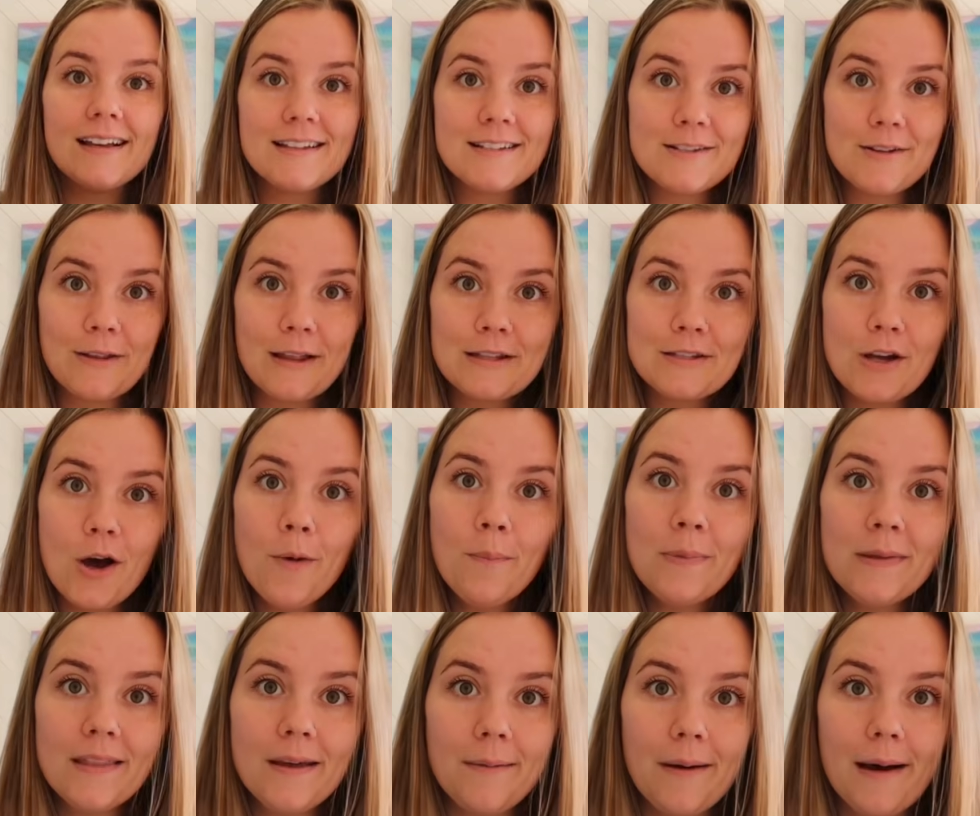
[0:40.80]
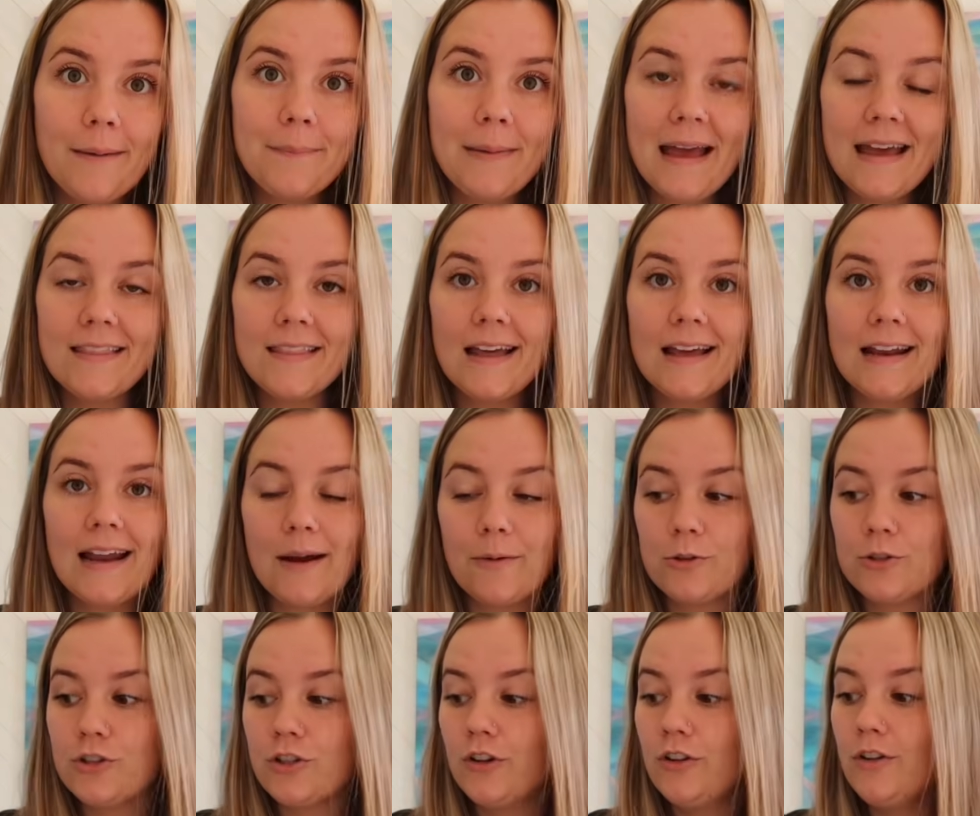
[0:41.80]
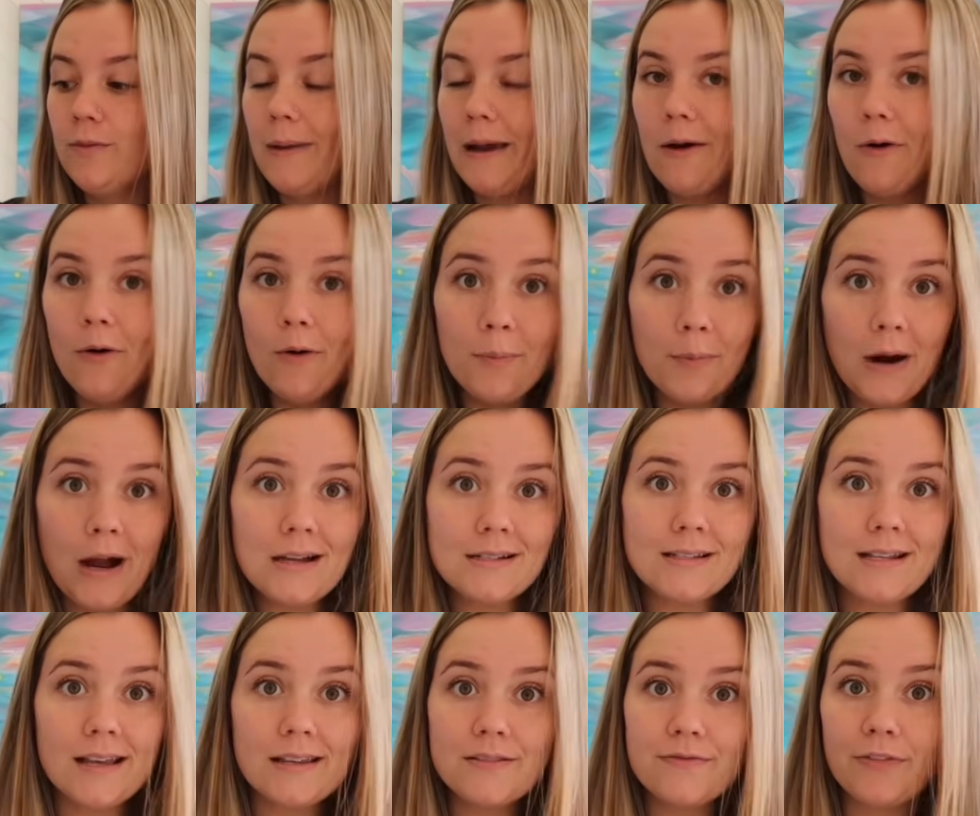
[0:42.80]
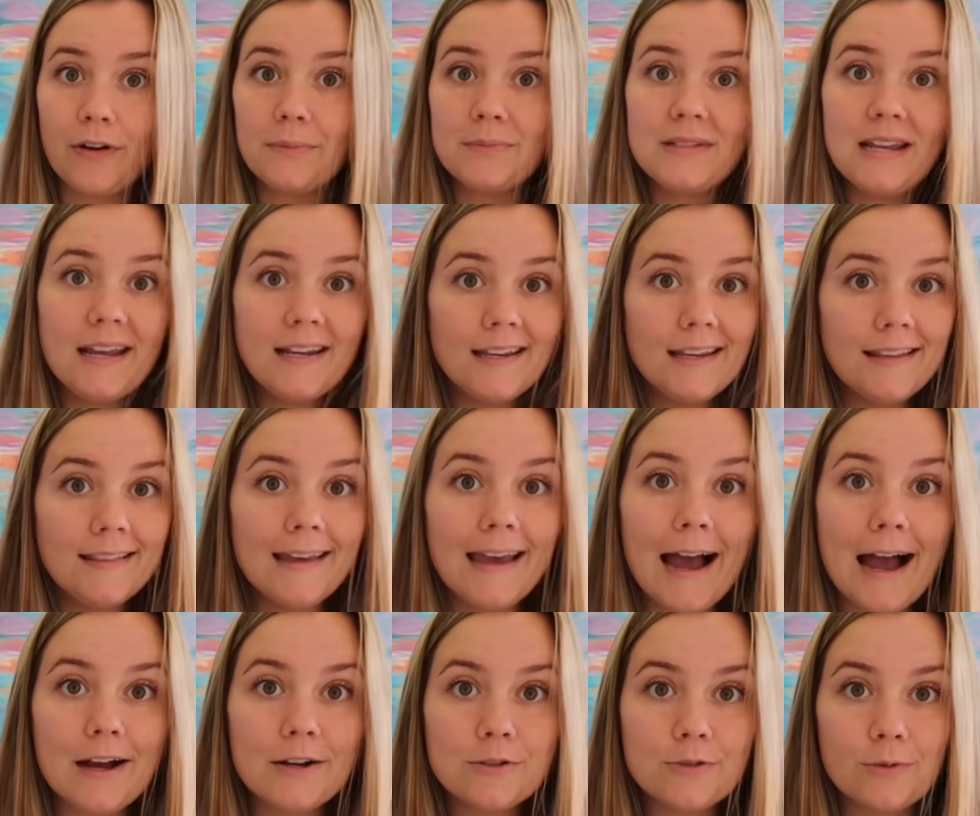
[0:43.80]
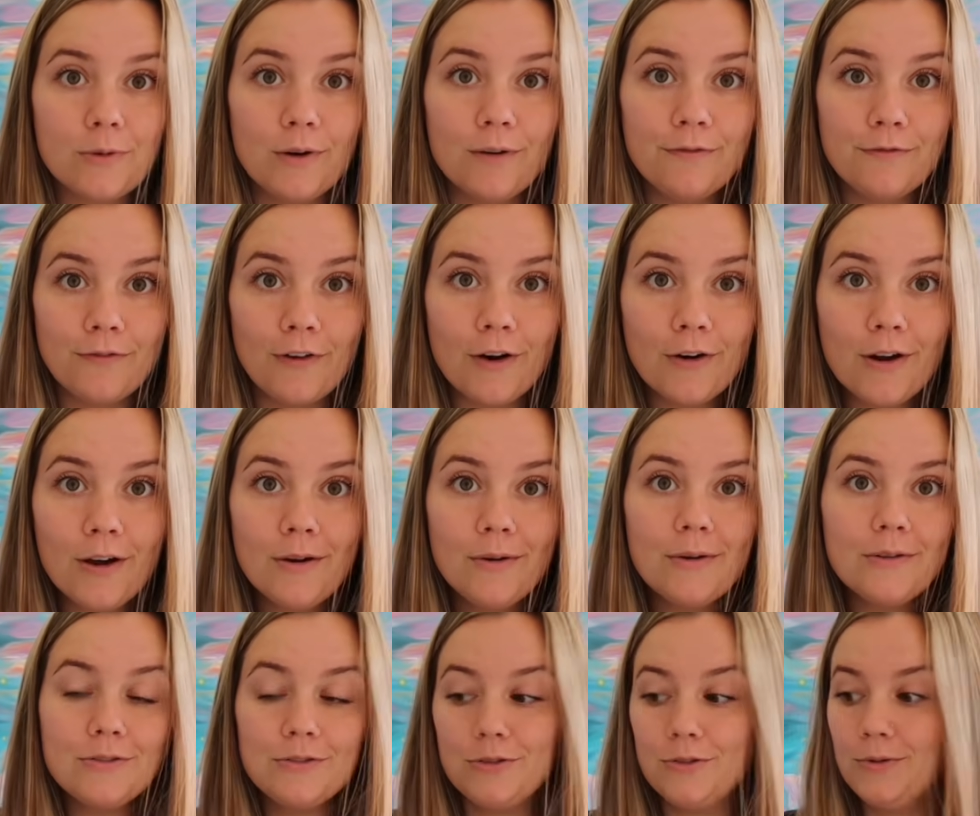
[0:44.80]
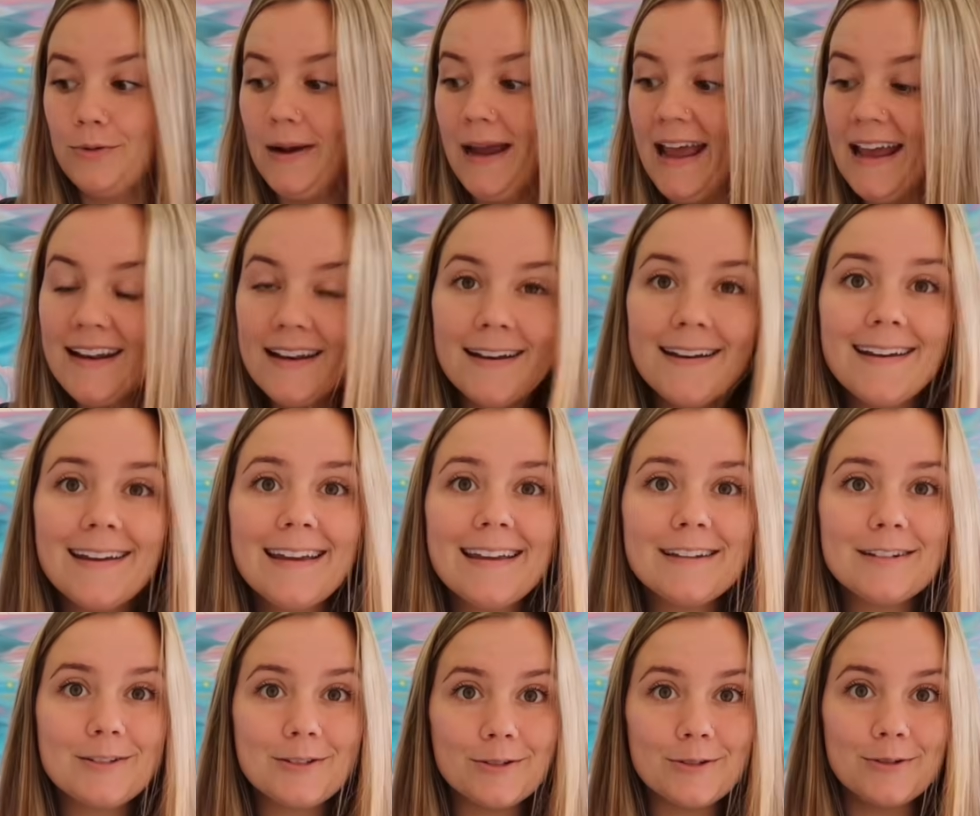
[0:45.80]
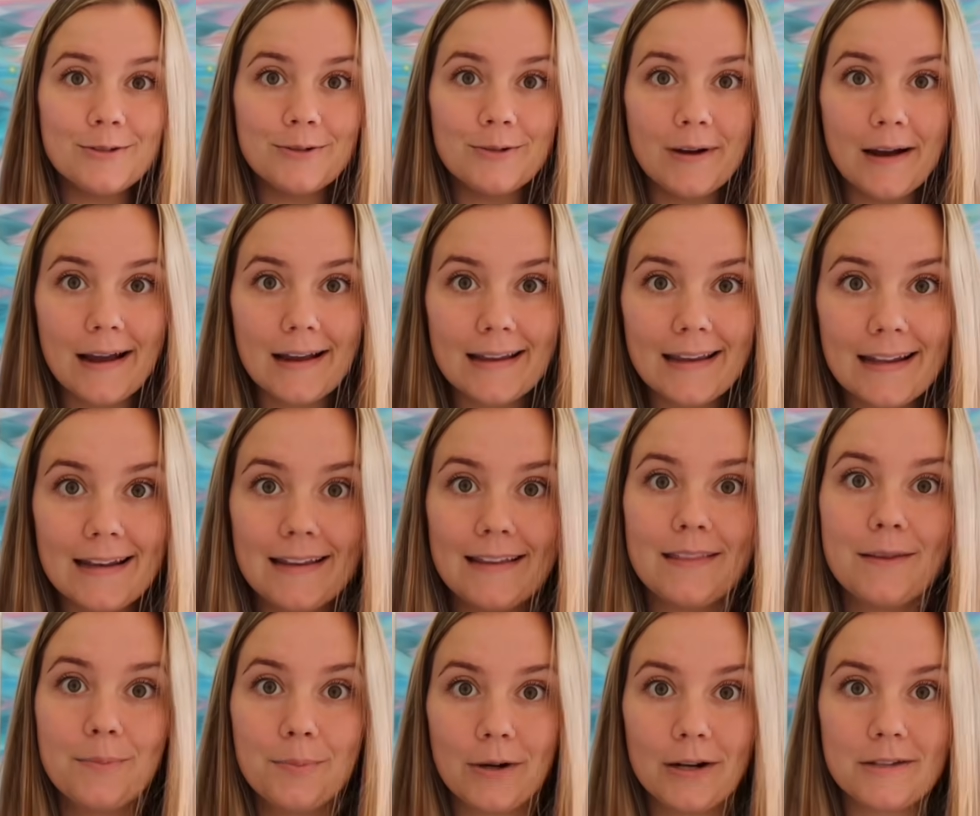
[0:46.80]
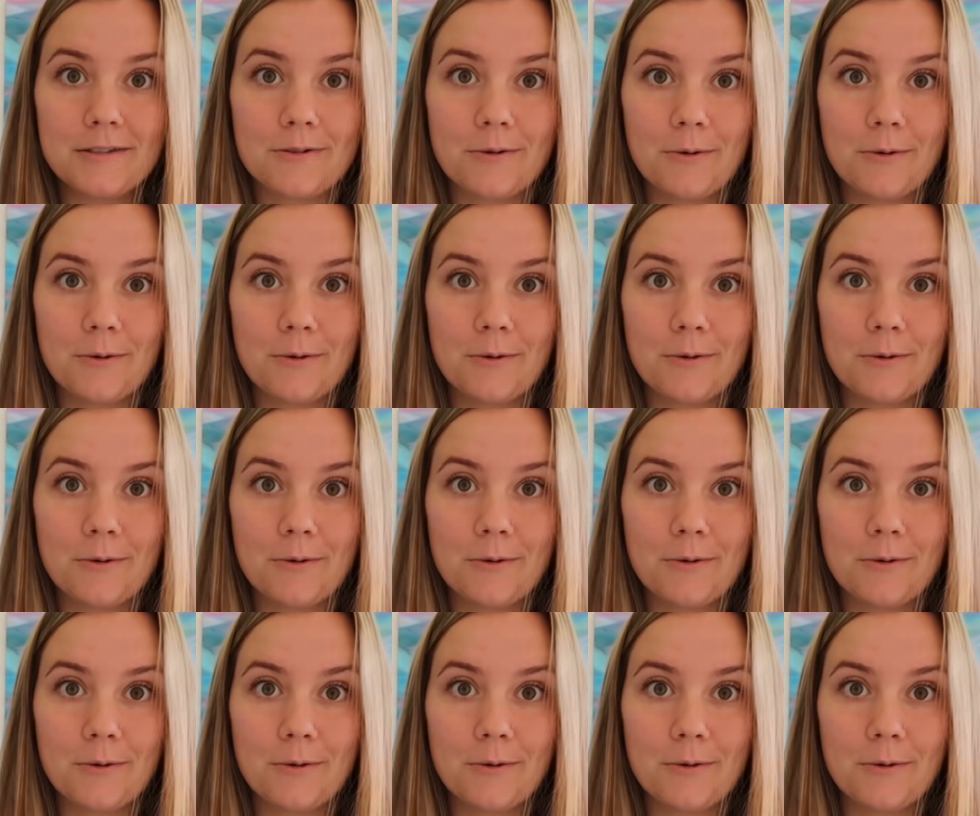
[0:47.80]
So let's open them up and then I will show you my whole process from taking the actual photo to editing it to getting the prints